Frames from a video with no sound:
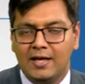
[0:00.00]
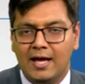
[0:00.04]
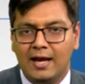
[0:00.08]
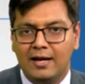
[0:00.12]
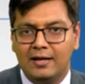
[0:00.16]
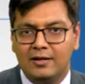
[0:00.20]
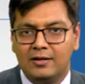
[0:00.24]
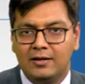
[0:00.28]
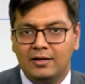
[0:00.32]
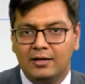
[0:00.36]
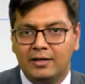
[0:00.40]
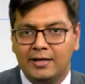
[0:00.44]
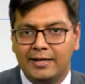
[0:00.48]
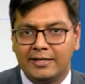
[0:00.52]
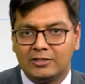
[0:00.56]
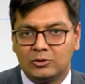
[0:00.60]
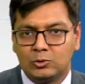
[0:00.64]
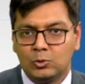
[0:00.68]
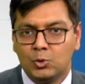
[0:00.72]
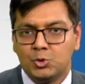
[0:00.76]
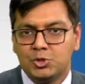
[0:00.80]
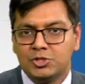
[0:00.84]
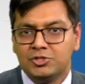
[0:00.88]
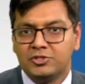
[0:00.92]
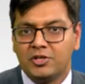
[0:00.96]
that uh,
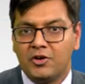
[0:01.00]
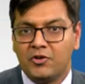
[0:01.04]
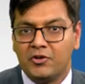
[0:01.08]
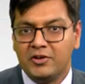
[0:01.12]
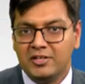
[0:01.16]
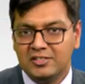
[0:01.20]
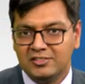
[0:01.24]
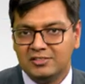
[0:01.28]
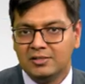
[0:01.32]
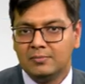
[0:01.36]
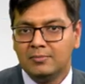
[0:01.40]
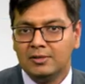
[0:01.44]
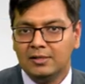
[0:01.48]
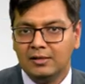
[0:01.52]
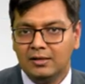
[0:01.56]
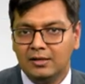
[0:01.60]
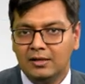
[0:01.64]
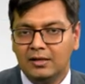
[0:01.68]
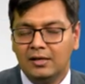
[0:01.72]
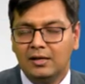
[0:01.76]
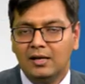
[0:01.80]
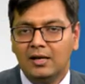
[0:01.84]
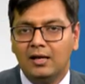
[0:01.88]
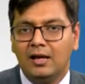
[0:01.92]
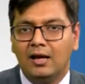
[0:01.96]
exclusions are reasonable.
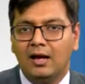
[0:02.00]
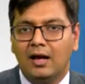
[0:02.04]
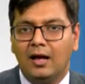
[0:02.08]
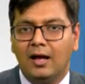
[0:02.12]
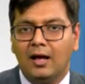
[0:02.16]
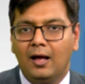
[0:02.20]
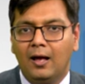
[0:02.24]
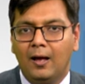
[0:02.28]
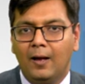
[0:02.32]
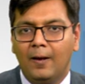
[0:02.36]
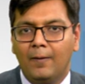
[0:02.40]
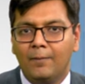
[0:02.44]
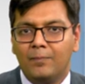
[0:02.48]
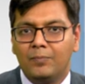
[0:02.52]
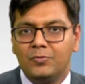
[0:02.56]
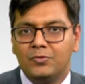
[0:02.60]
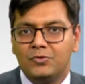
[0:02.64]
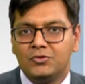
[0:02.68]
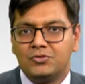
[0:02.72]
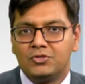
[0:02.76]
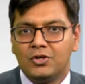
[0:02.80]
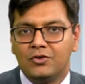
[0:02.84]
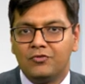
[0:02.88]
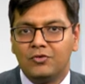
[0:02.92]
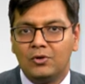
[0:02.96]

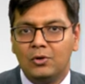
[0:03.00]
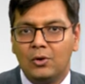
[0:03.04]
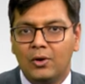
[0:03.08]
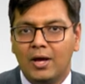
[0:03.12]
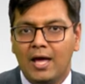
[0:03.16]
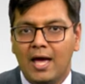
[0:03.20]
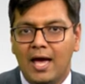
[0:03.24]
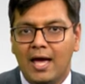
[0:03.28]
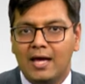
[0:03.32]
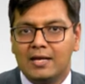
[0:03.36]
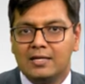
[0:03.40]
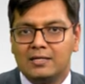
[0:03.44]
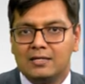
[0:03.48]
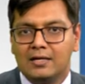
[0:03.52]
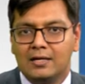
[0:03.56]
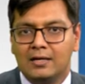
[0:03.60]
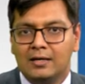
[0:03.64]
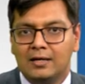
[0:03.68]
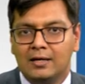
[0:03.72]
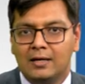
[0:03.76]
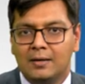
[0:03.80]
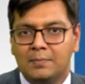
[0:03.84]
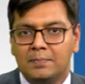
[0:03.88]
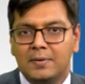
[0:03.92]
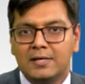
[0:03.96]
Um, so if you look at
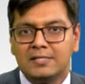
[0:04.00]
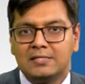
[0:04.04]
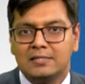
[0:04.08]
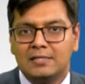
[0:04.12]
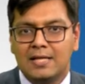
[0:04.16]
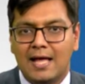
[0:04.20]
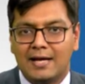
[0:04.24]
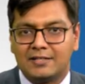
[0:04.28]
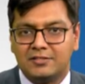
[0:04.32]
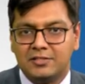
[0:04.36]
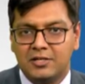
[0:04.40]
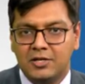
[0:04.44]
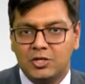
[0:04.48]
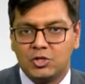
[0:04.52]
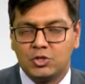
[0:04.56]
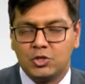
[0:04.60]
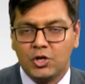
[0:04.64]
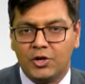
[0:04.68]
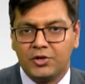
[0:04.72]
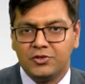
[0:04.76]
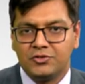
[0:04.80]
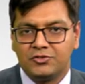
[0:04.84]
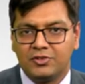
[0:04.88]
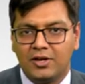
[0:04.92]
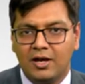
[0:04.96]
uh, personal accident
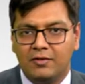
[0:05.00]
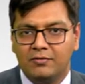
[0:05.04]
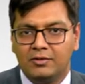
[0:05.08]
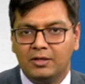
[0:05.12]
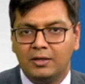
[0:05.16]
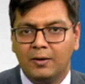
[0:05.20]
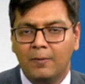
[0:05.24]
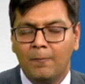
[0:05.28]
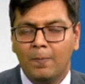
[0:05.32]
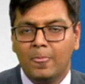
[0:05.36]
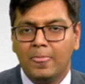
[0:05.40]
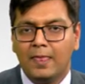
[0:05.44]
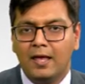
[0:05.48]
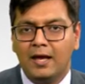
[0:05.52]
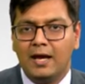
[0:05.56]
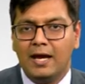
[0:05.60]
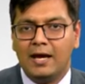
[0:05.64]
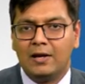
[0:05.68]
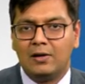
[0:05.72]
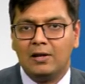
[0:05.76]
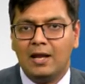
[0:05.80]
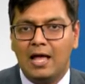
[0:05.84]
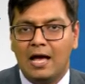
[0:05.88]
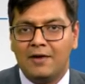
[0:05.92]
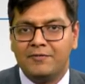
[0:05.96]
insurance cover,
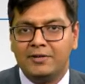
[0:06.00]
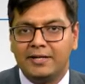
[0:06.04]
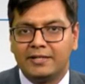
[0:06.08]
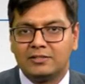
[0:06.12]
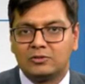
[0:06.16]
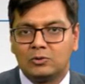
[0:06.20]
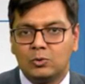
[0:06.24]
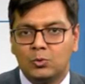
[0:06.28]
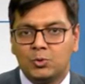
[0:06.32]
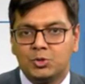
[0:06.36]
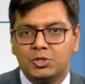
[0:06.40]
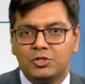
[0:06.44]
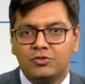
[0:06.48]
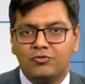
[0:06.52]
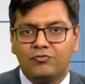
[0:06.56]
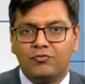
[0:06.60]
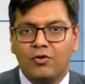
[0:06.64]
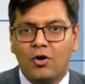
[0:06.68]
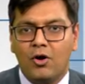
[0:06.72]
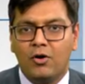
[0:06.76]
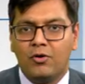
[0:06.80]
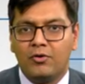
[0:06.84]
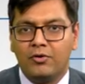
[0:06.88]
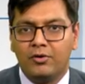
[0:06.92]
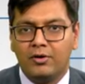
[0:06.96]
it will have an exclusion
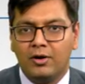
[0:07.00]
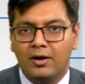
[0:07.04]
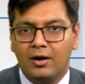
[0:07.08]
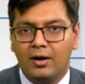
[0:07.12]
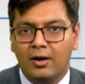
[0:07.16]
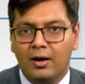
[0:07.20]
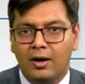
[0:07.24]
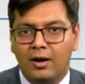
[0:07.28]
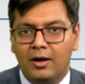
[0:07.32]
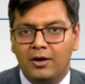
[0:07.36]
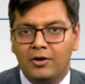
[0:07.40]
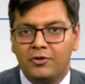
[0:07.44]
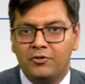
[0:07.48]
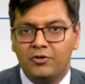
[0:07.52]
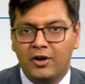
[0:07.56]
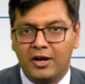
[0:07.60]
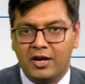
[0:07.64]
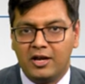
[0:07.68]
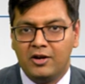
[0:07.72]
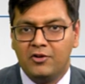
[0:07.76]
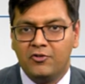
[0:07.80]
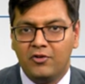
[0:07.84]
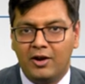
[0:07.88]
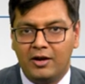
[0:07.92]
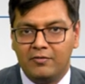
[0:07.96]
for
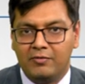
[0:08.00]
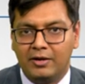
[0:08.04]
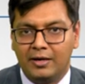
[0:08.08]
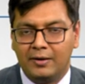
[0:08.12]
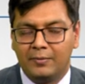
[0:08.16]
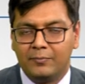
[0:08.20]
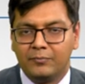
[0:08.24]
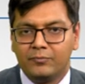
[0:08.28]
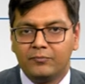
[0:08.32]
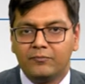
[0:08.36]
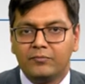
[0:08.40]
drunken driving.